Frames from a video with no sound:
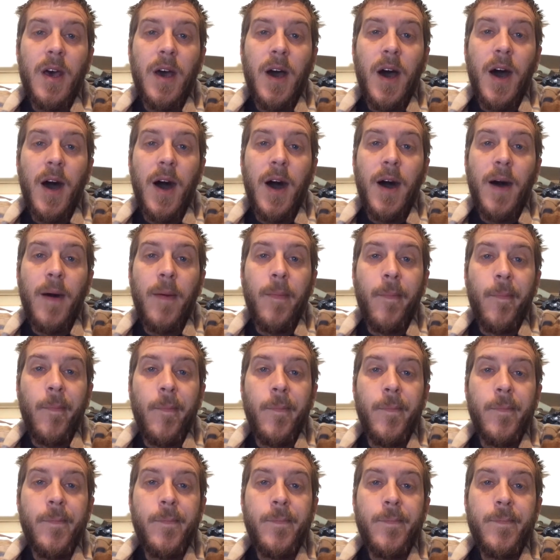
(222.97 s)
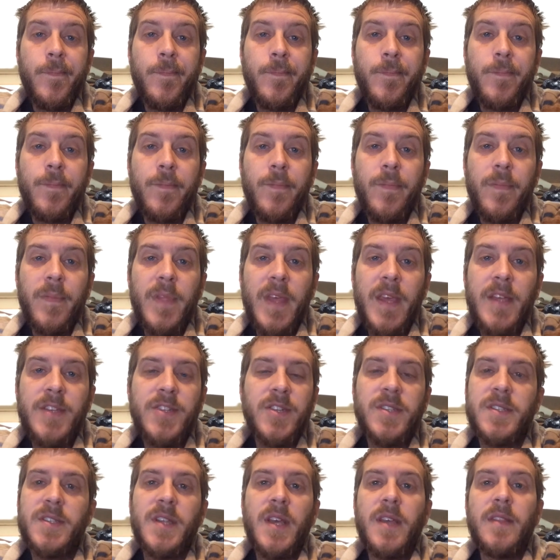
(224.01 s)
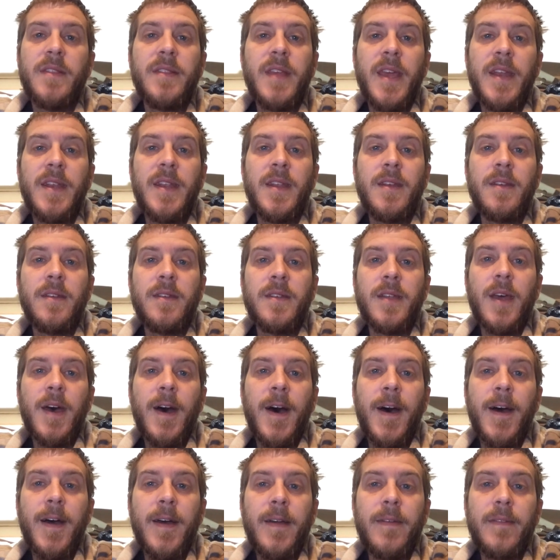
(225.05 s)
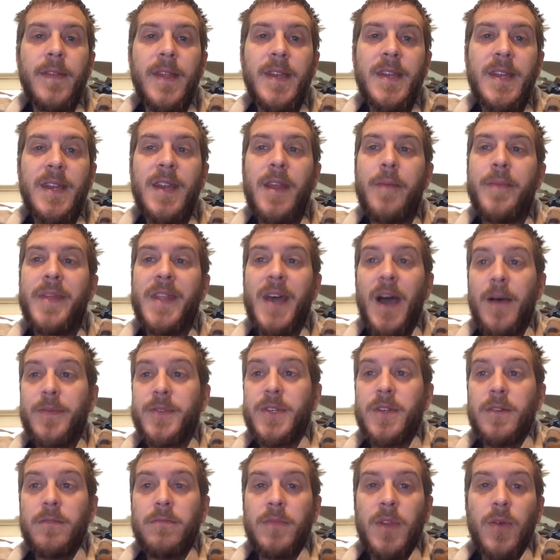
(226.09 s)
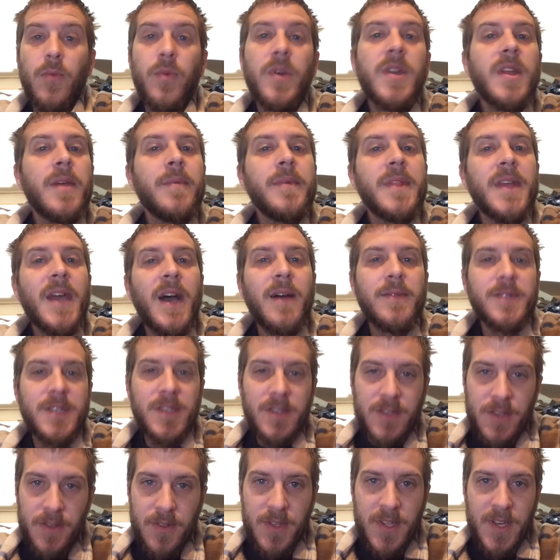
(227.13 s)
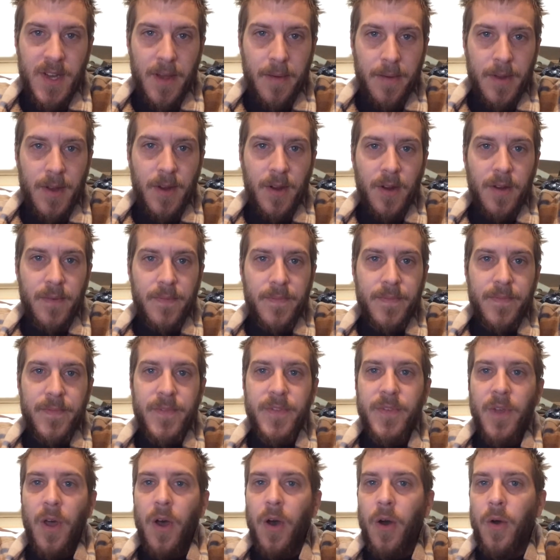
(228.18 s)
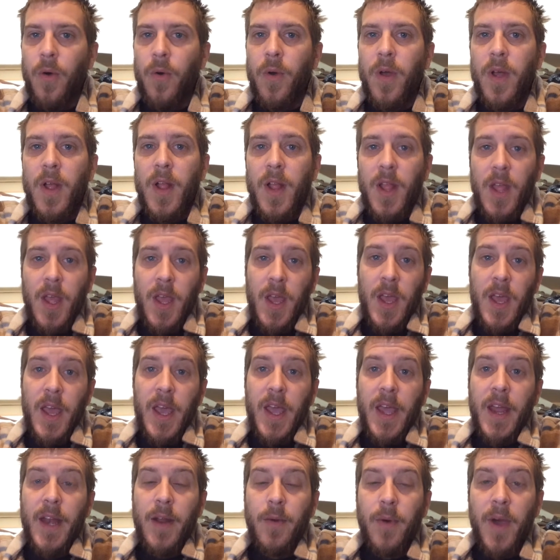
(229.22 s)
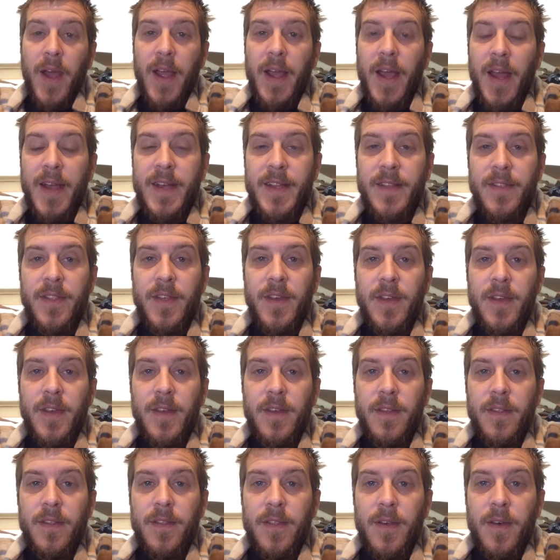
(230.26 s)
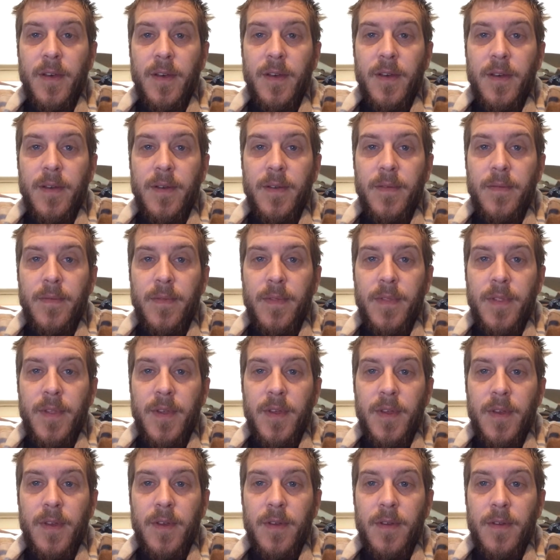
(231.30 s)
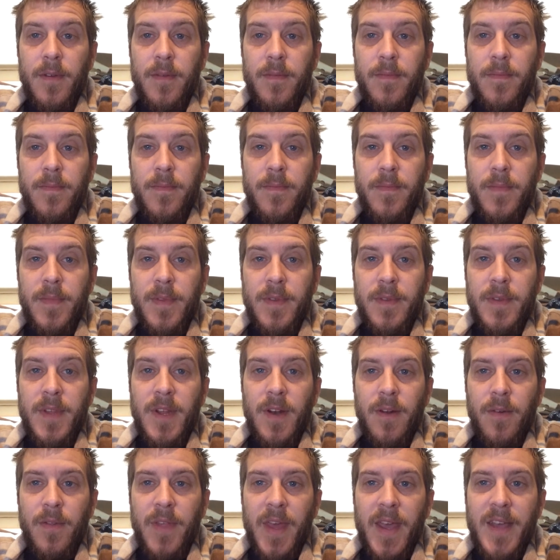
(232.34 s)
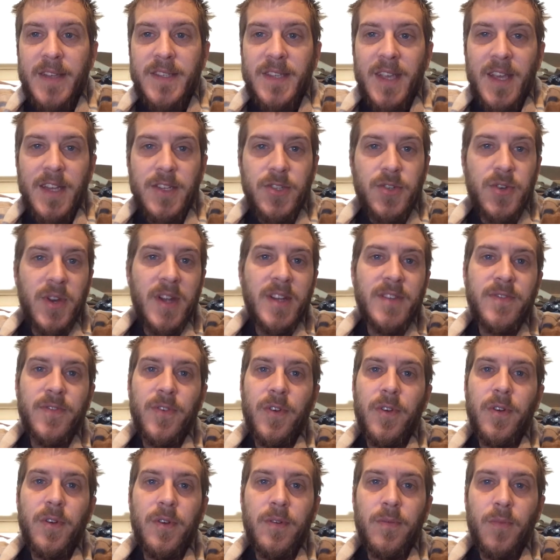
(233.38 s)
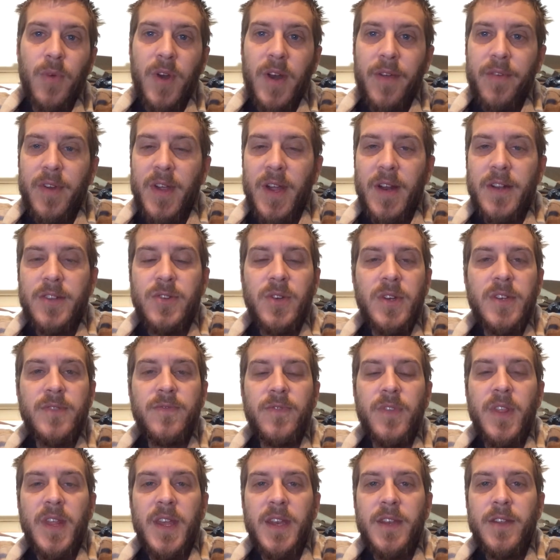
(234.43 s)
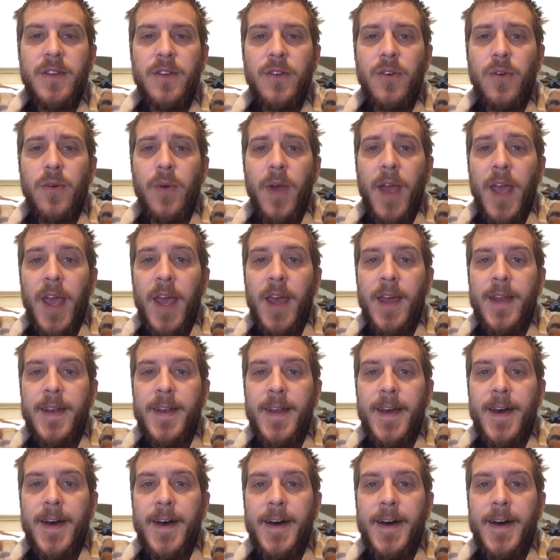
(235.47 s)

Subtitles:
It didn't give me the option. It wouldn't give me the option to do the debit card. So anyway, I did the ACH transfer, whatever kind of transfer they do, and